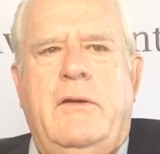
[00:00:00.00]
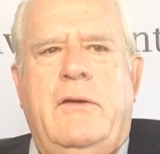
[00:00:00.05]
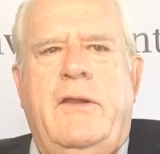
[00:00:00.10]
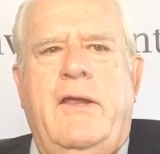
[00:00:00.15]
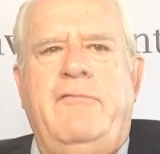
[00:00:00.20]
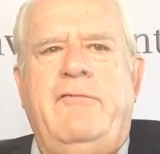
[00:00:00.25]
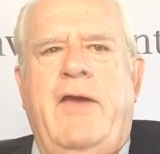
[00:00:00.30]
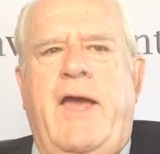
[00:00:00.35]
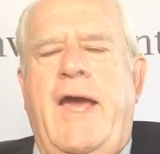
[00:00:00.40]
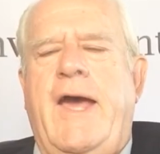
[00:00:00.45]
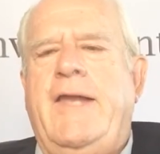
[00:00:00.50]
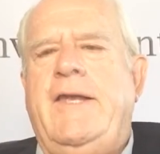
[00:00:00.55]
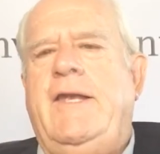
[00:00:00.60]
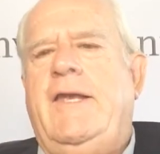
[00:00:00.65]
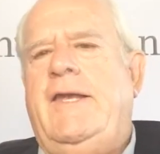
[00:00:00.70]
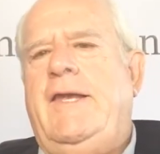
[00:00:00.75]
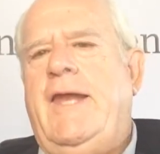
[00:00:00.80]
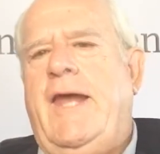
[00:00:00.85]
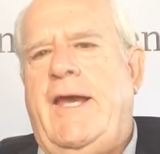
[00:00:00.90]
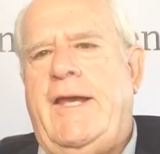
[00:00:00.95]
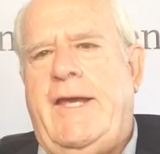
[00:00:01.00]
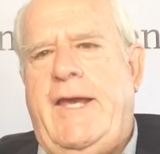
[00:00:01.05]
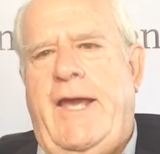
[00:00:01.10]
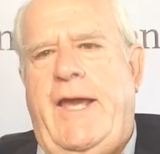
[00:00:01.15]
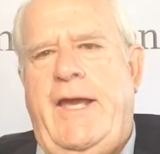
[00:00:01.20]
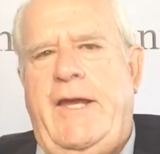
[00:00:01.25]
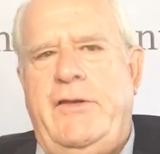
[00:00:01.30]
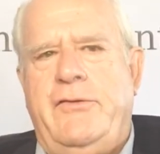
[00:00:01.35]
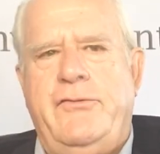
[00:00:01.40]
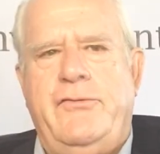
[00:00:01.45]
They've had
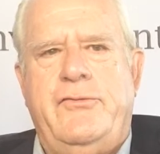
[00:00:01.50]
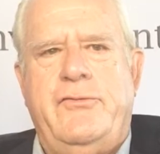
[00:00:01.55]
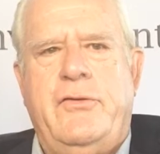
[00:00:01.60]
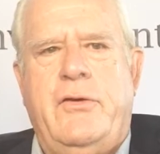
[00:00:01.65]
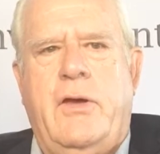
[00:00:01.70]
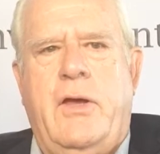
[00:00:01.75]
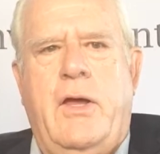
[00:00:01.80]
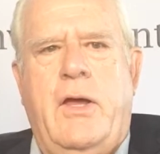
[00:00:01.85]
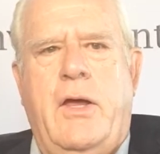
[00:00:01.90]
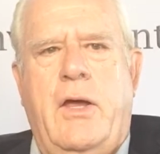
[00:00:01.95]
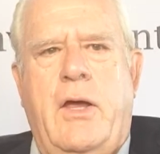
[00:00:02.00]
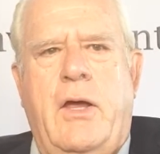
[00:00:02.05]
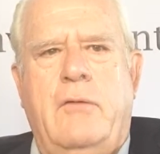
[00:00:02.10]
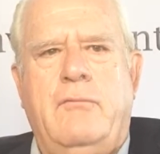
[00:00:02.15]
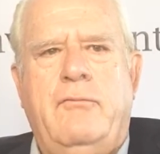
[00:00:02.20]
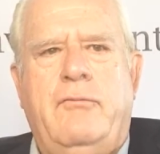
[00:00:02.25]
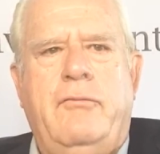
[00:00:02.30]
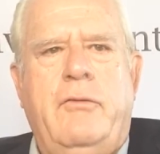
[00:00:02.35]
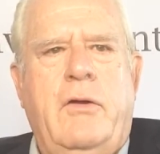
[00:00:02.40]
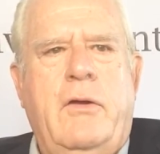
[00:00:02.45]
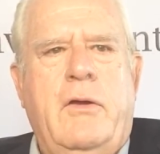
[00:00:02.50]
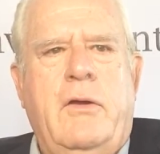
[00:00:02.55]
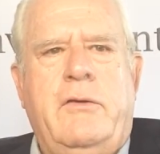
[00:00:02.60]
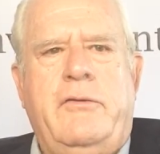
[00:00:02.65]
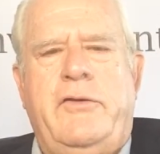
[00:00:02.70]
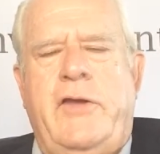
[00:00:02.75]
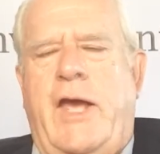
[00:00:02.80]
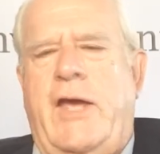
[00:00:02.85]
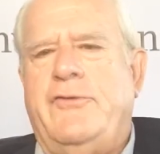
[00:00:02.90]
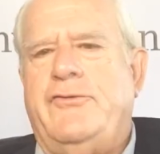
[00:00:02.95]
decades of
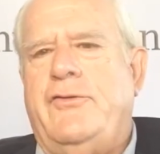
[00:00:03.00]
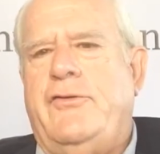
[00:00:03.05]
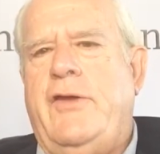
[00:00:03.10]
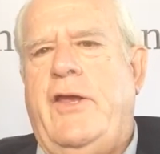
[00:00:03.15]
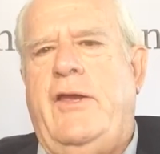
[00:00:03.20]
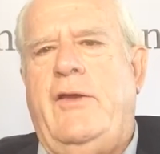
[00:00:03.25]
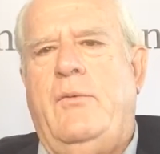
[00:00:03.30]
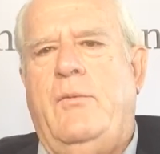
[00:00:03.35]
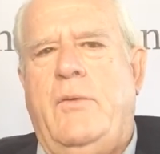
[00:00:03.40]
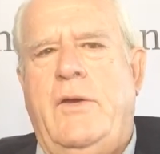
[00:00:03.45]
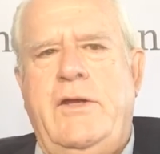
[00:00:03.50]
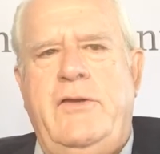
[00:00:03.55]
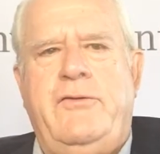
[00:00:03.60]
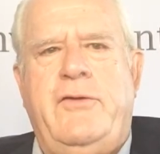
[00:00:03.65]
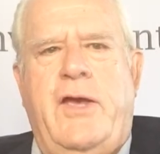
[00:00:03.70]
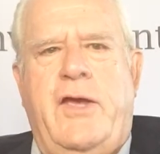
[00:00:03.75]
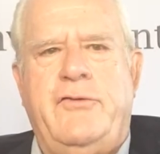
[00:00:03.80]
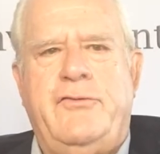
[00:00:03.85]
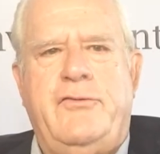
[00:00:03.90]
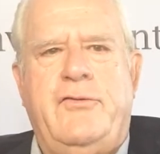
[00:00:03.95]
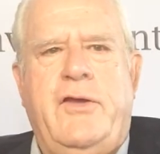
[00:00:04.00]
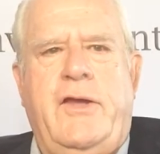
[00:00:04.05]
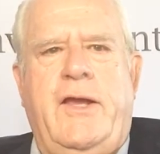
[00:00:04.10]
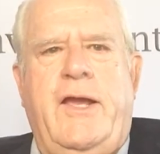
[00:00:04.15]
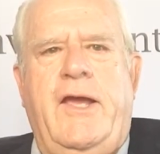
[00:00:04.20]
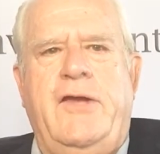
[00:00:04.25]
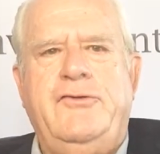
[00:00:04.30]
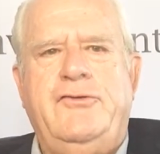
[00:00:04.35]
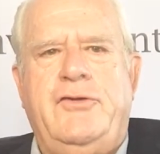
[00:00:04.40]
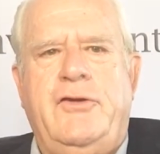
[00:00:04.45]
testing, retesting,
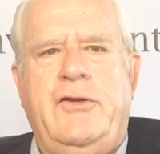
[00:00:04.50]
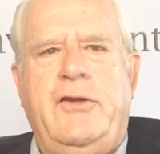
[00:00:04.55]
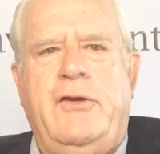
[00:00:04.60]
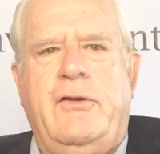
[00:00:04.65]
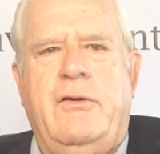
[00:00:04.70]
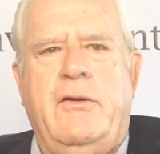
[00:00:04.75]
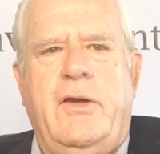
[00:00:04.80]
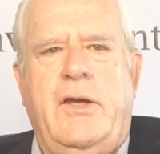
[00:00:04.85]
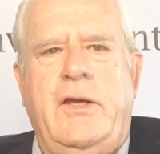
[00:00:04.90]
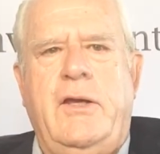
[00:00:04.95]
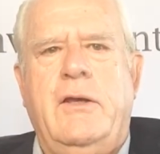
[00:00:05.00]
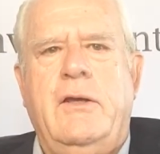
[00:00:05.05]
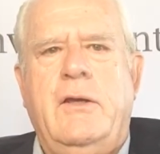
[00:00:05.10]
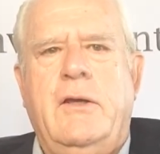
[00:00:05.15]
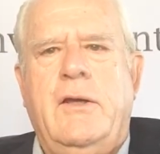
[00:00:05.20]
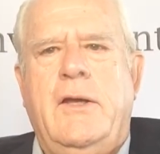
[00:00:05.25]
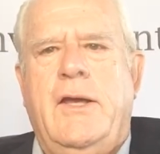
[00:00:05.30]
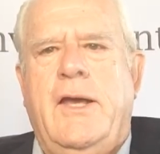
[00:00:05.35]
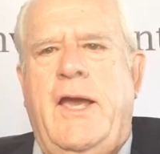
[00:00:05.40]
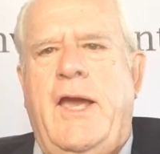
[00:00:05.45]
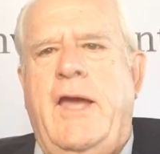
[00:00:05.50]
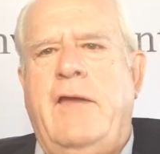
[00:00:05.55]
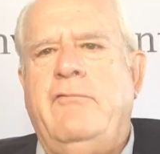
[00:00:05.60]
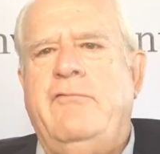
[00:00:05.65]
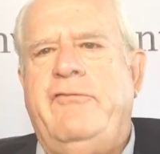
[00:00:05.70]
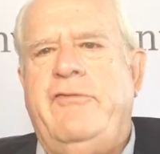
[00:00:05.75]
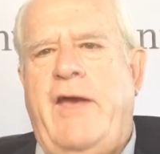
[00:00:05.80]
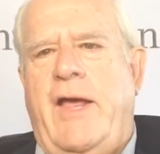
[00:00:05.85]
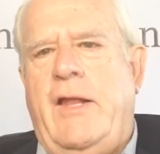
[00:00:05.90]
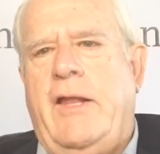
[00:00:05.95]
engineering, and
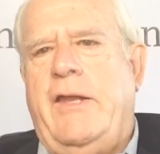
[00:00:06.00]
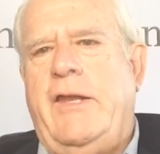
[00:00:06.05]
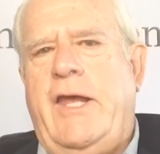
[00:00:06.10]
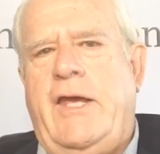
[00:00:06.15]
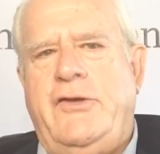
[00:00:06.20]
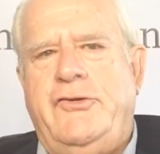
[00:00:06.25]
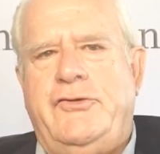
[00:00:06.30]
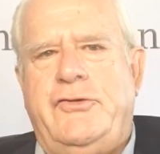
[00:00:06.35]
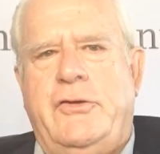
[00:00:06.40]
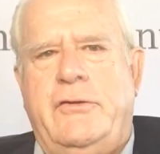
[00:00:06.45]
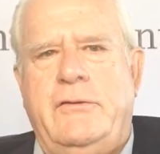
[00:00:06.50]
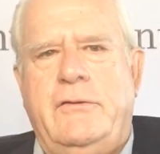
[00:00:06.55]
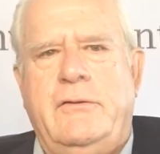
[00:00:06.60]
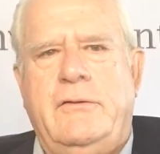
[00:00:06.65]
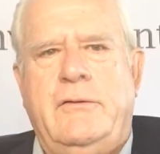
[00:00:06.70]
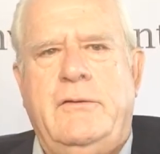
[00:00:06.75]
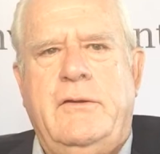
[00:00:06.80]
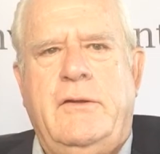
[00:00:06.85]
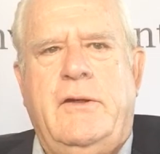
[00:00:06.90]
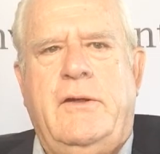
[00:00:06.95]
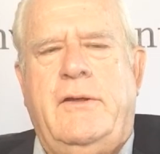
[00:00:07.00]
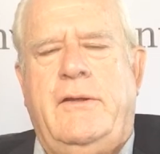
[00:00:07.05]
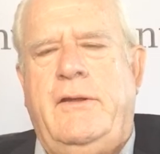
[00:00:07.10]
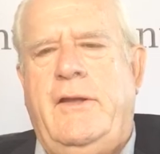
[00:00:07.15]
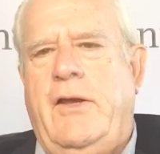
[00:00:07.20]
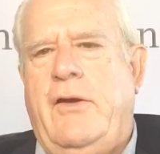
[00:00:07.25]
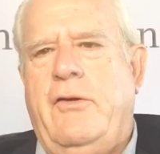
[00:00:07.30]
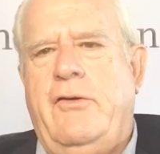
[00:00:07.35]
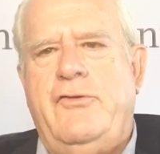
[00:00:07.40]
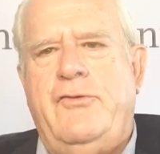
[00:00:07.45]
validation. And
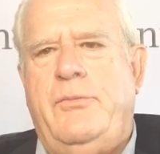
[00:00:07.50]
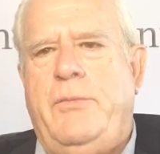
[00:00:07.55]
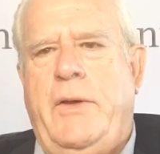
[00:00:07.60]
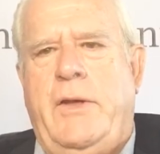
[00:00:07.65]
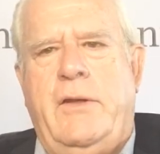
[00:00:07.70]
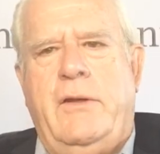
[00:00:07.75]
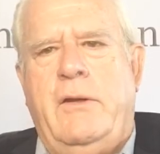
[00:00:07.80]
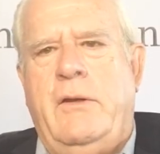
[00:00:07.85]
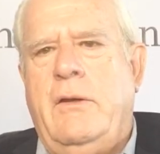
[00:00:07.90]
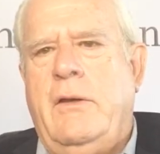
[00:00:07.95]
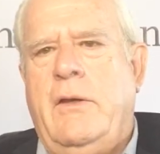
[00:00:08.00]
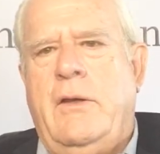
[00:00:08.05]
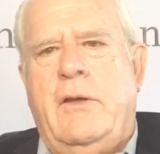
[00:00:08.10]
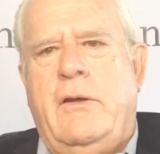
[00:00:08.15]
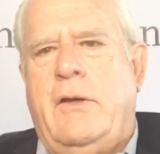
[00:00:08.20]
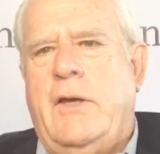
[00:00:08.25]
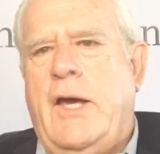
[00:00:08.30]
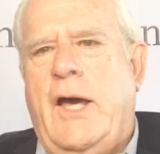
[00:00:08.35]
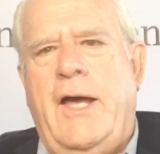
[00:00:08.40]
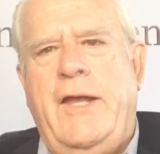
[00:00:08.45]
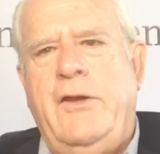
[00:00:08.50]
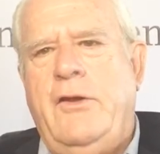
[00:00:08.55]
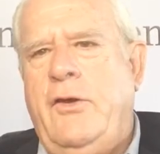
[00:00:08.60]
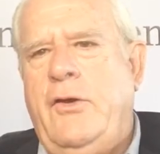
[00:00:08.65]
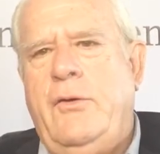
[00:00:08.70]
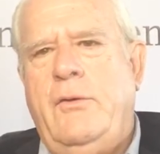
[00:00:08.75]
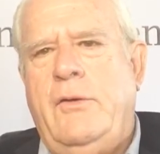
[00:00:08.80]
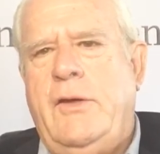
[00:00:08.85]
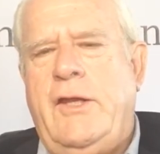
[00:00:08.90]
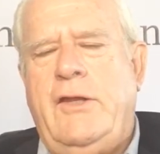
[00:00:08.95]
there has been
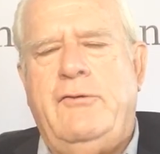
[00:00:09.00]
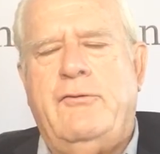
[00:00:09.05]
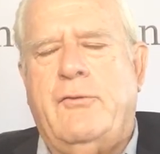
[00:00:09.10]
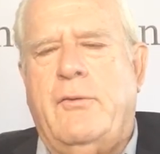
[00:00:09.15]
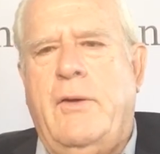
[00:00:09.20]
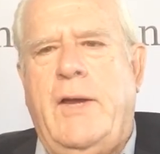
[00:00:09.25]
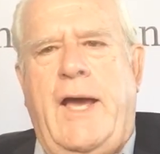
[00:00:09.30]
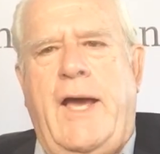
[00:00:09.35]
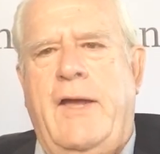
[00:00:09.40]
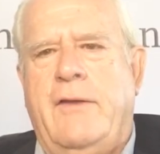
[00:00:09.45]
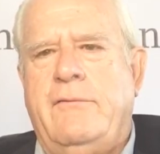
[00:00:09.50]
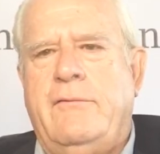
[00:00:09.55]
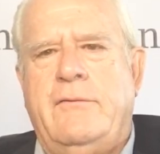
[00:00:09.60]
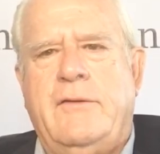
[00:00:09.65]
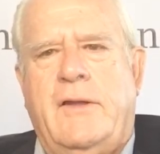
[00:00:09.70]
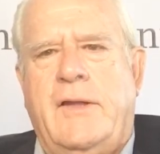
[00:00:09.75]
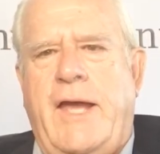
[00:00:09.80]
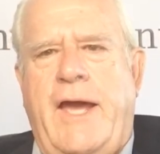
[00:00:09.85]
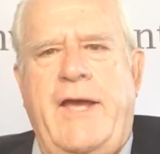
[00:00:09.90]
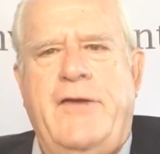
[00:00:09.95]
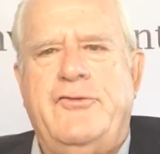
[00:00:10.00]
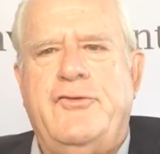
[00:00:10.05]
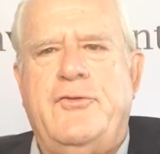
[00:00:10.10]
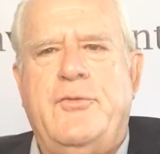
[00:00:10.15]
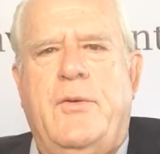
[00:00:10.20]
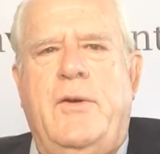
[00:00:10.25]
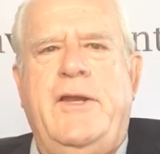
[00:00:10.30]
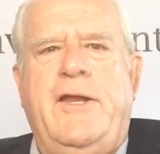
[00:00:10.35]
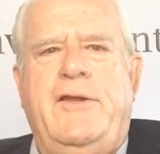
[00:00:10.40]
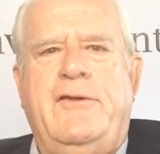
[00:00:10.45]
continuity throughout the last
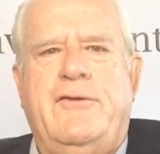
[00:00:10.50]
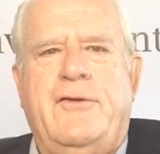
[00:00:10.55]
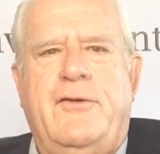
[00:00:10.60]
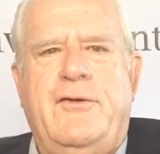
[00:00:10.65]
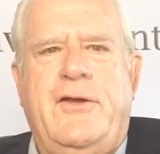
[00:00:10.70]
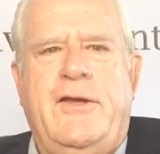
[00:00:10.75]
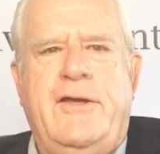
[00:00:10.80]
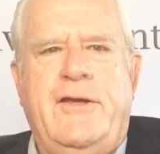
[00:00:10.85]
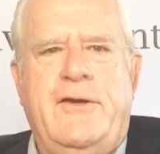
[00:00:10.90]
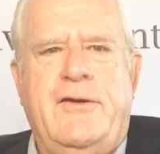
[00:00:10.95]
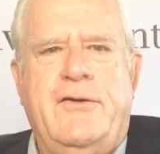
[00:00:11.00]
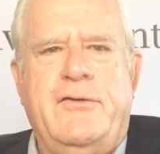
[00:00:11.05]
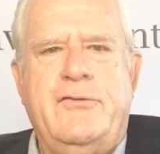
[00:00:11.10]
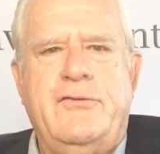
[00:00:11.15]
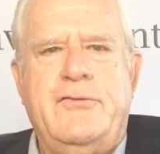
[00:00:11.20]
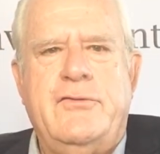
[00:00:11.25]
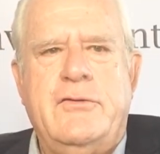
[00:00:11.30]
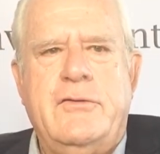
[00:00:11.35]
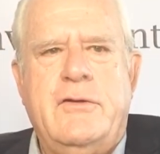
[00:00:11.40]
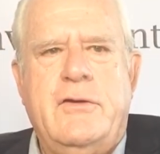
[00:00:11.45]
20, 30 years.